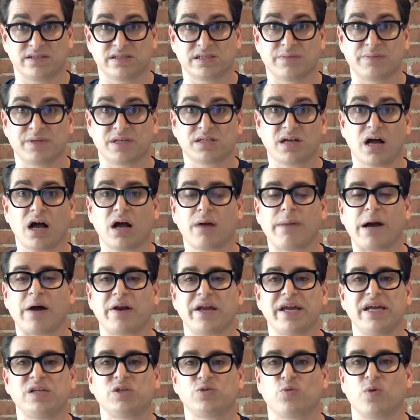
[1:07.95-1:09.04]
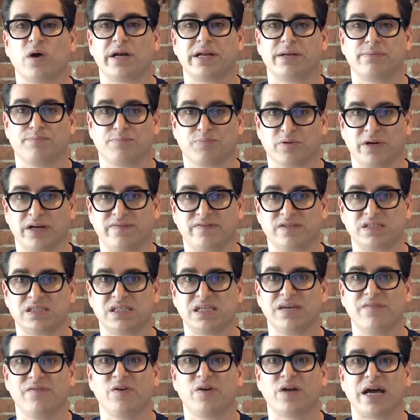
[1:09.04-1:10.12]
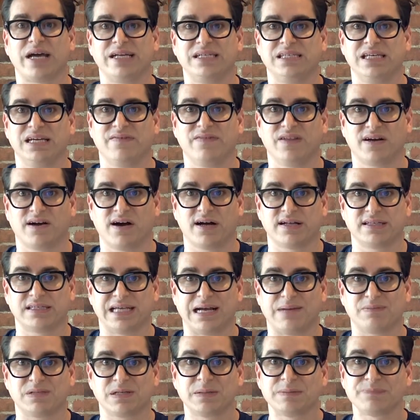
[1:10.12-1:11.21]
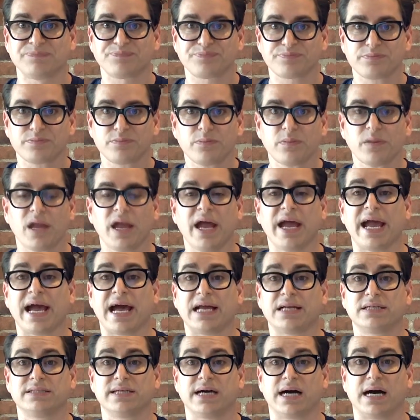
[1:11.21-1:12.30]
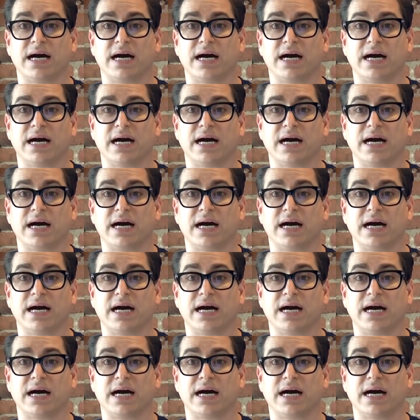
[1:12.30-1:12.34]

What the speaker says: So I'm going to talk about each one in brief just to give you an idea of the concepts and